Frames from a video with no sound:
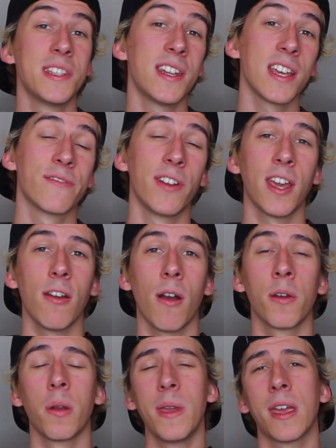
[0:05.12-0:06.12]
today's video
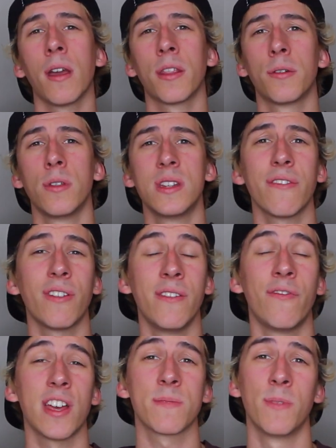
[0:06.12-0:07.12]
I'm going to be going through the different
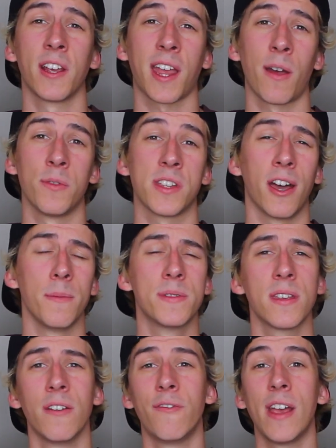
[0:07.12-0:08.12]
investment account
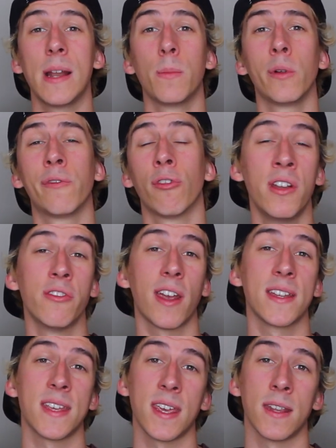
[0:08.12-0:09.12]
types available for under
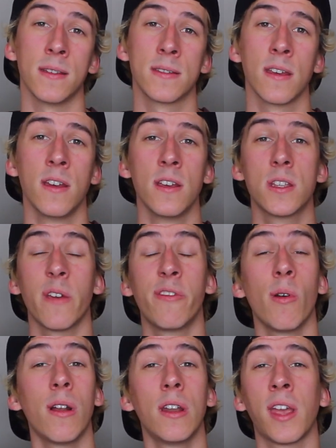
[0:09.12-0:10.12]
18s. So if
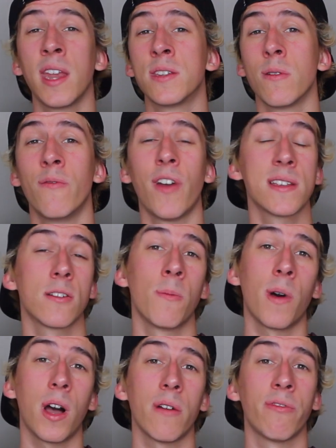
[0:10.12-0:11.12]
you are looking to invest on
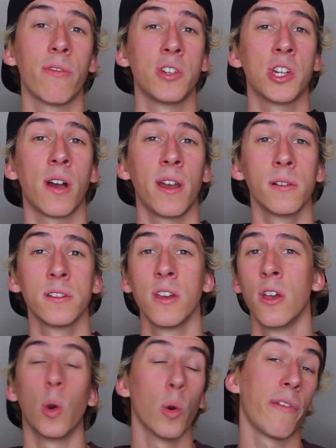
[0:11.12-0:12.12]
behalf of a child,
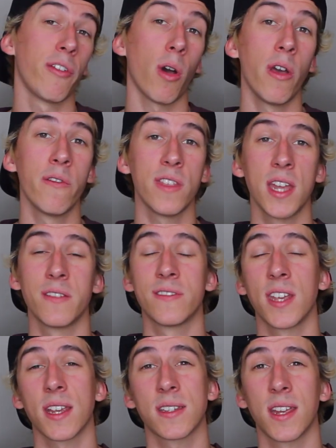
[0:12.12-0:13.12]
or if you're over the age of
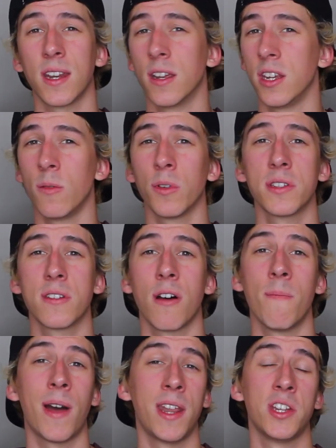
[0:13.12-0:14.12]
16 and you want to
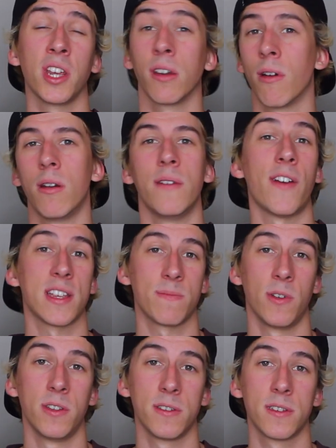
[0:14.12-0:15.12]
start managing your own
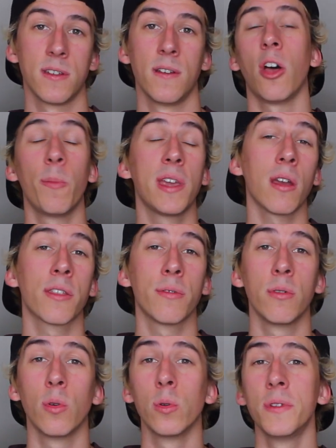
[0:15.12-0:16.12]
investments. I'll be going
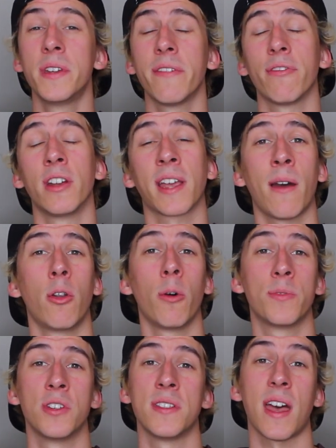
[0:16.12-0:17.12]
through all the different account
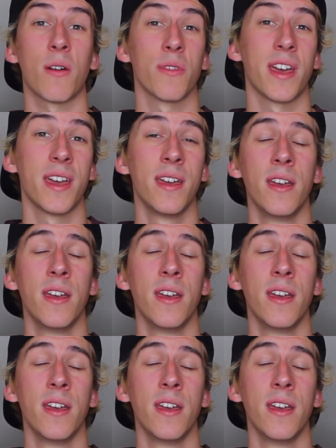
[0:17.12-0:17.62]
options out there,